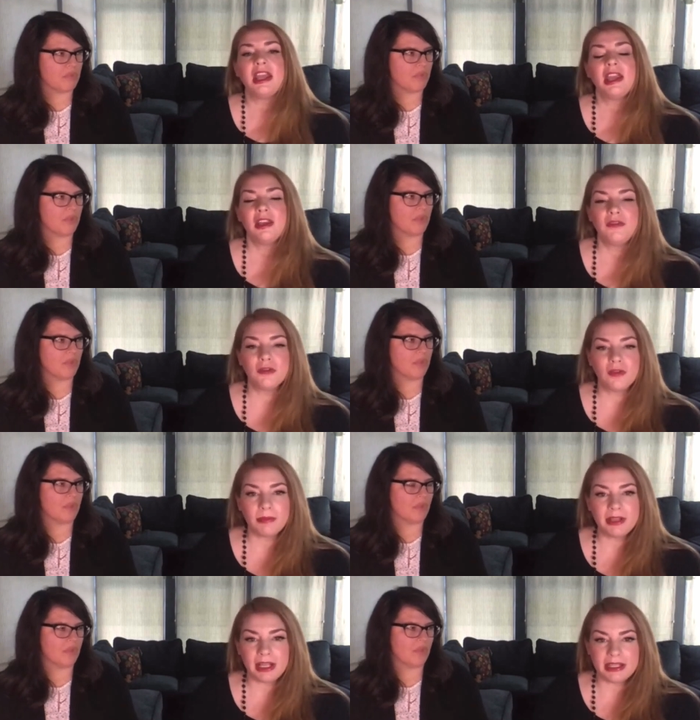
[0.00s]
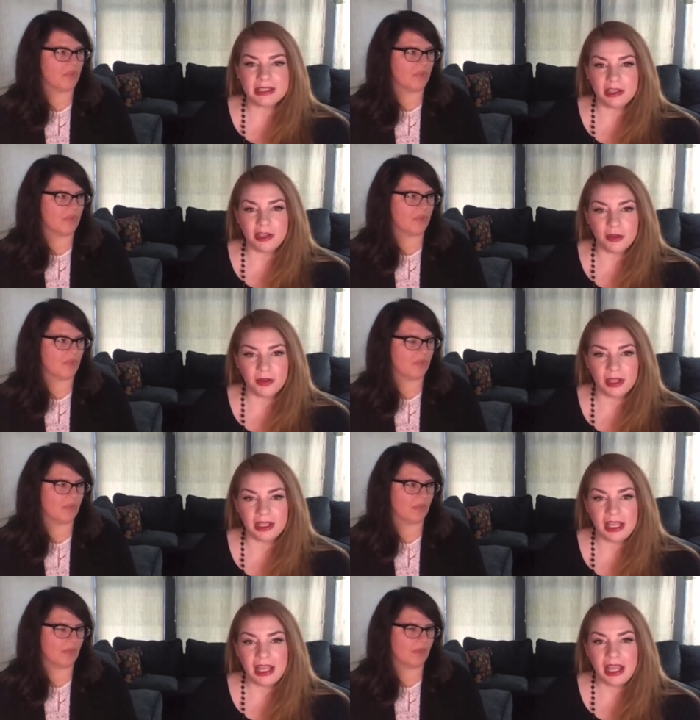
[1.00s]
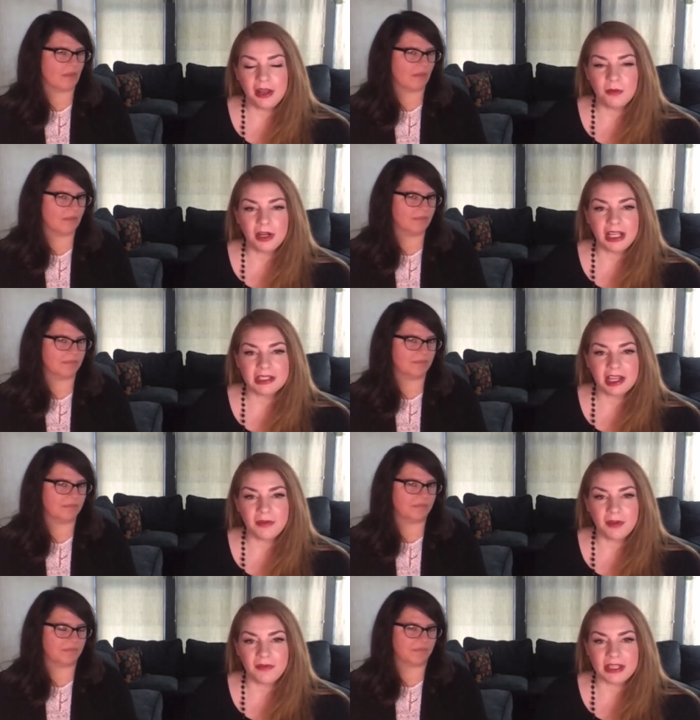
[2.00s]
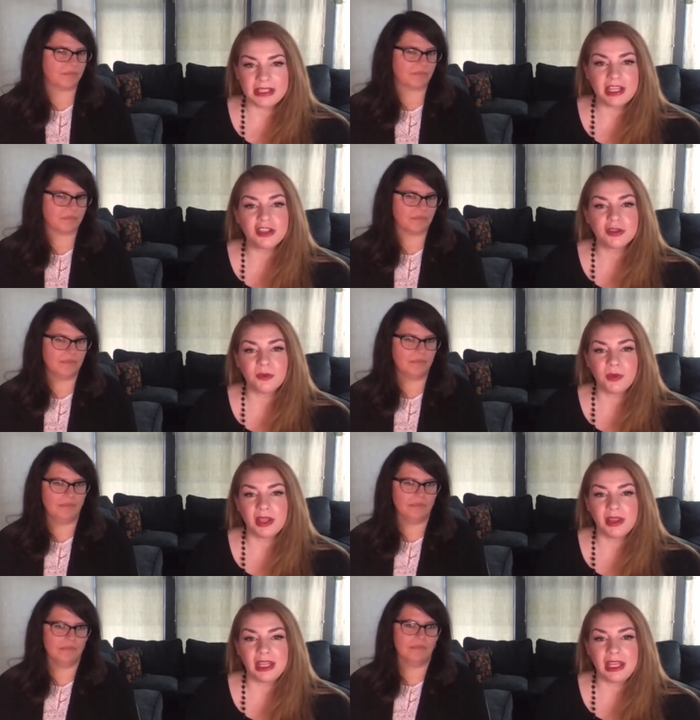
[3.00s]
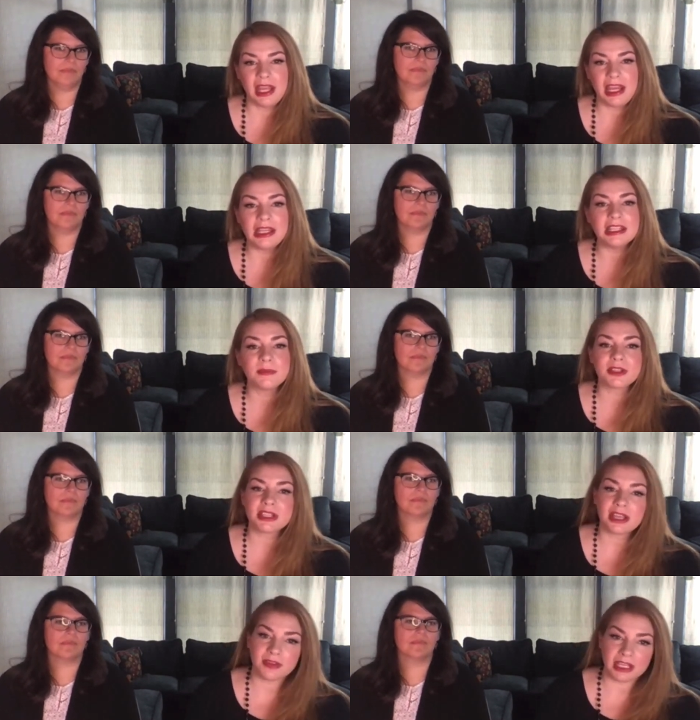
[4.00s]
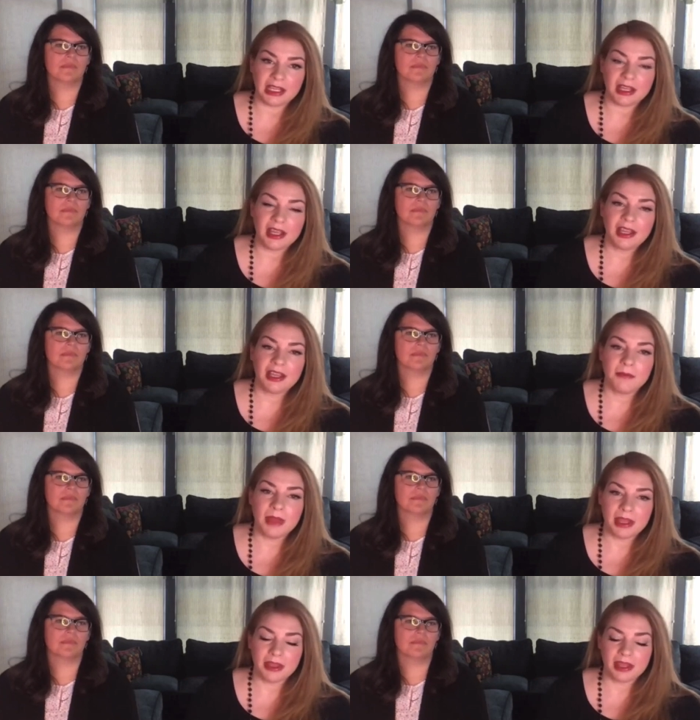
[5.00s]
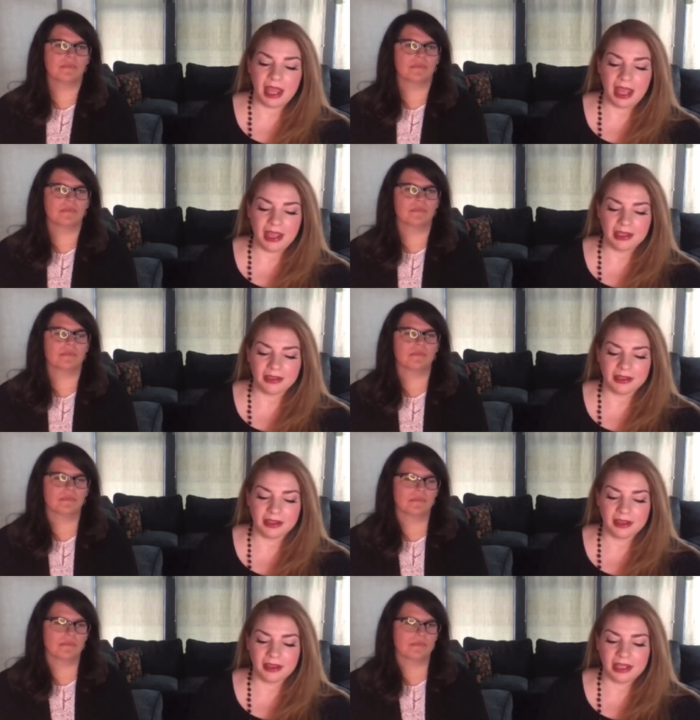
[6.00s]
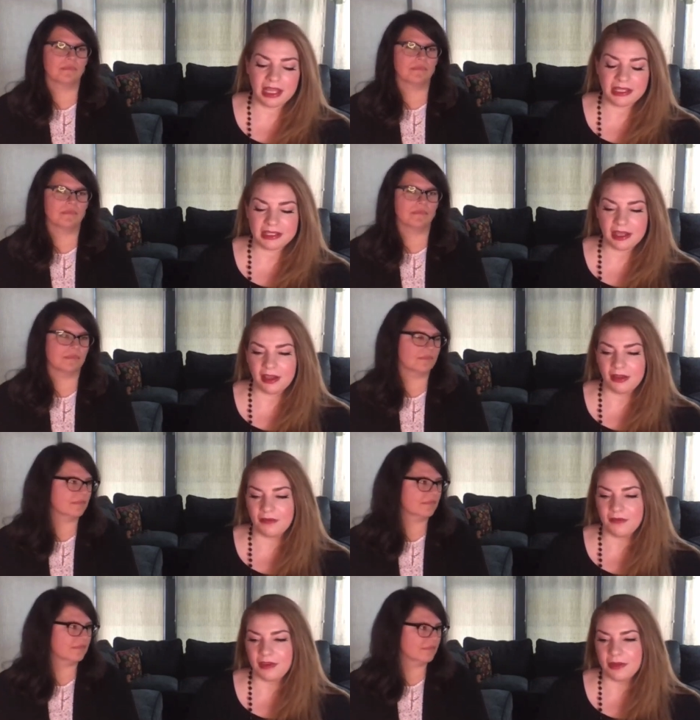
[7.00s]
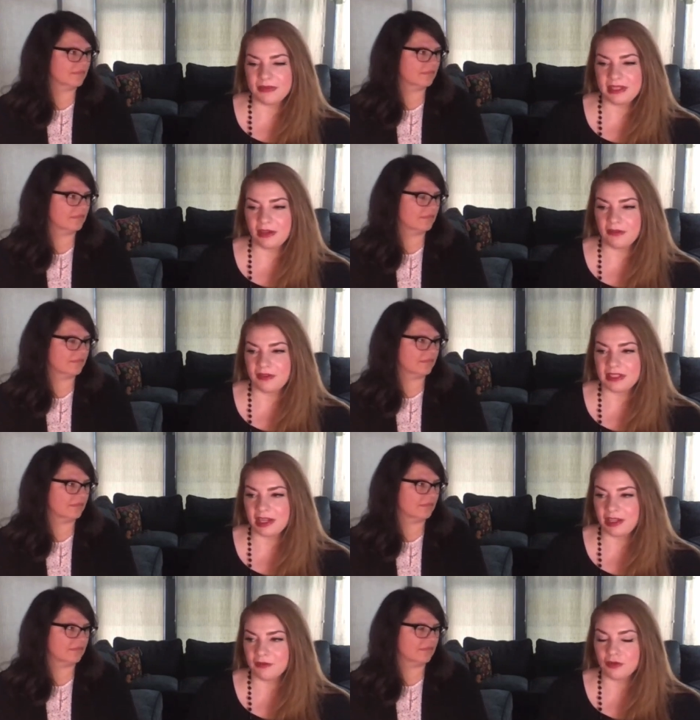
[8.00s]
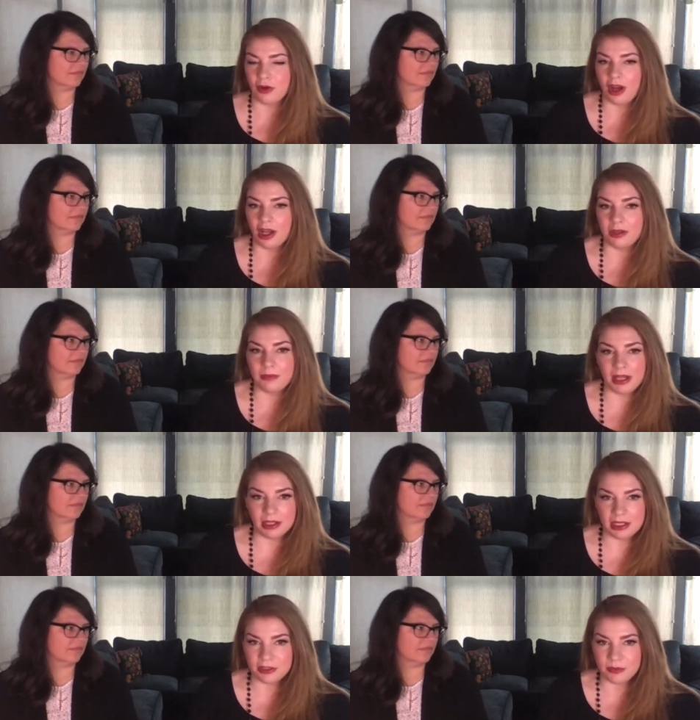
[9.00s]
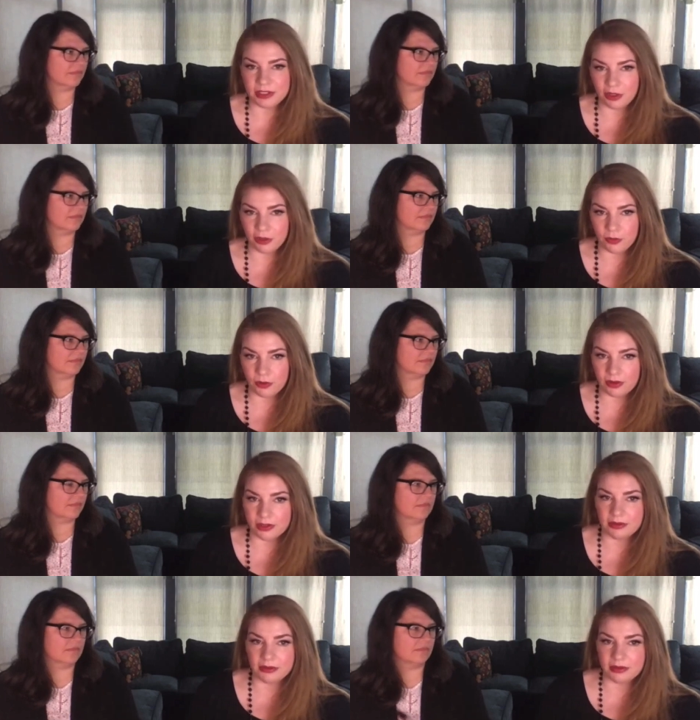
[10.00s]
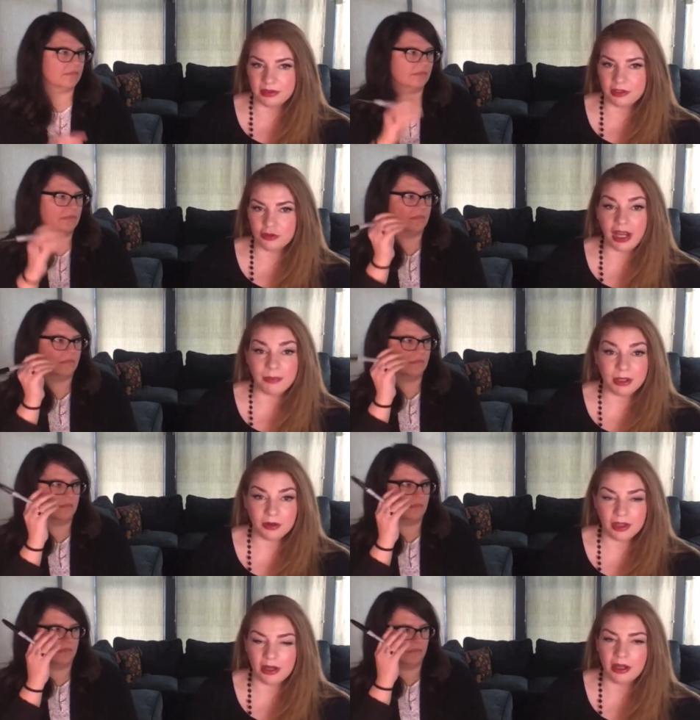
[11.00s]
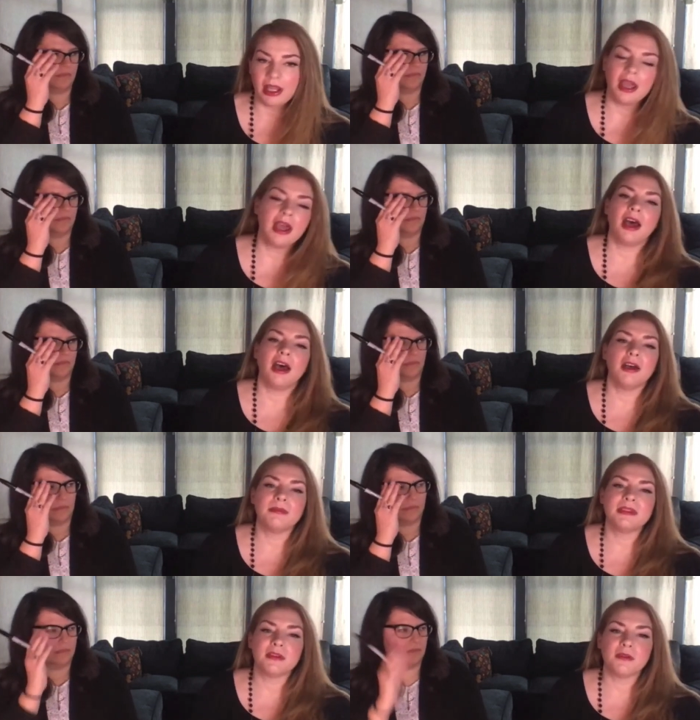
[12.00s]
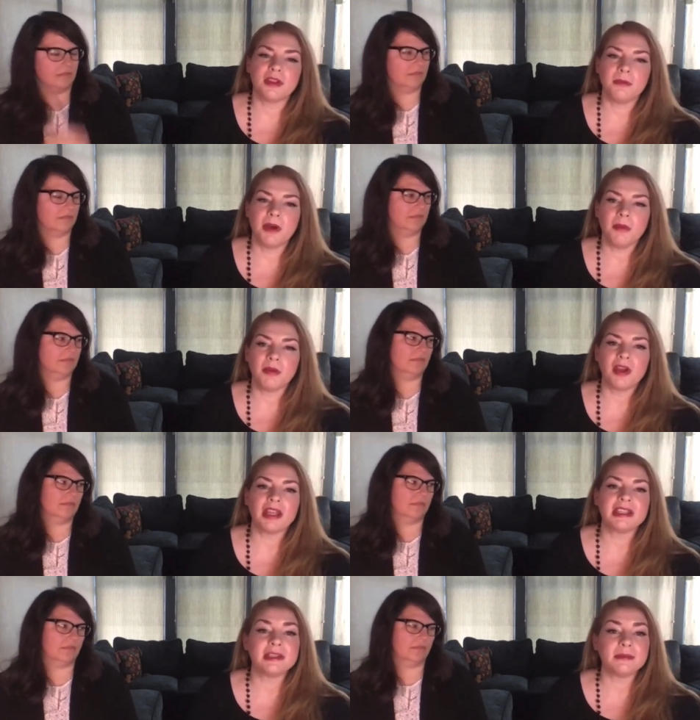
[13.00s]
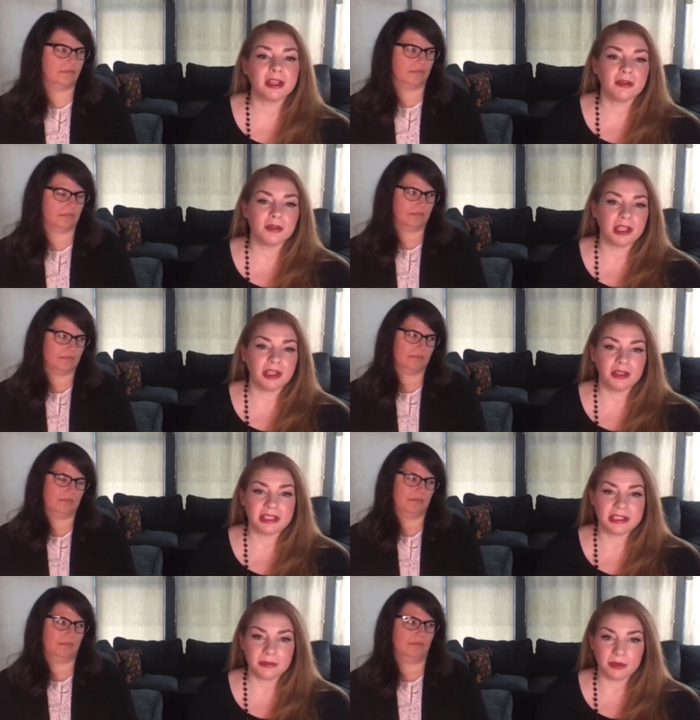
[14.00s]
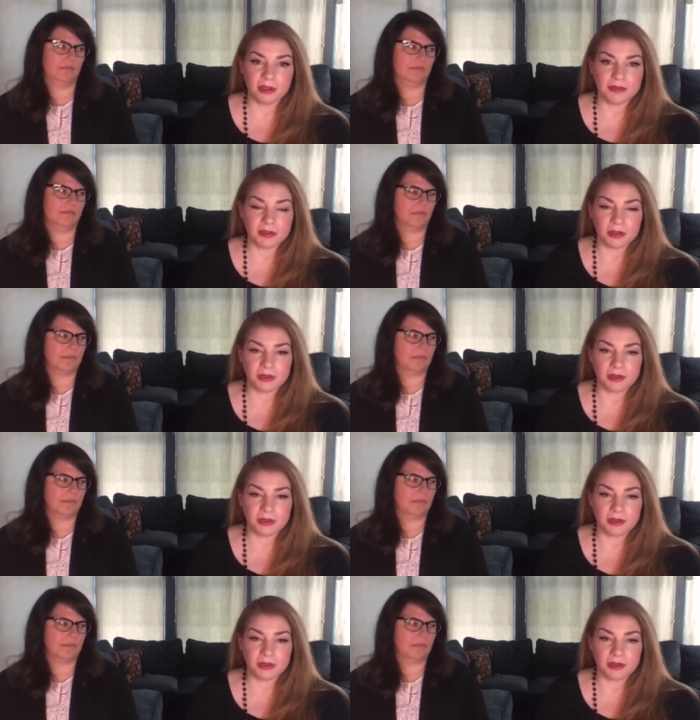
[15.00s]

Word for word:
Speaker 1: if you've read Midnight Sun, you know that Edward has kind of a fixation with the Hades Persephone myth and thinks of himself as kind of drawing Bella into his underworld and trapping her there. Um, so the pomegranate seemed like a really good symbol of sort of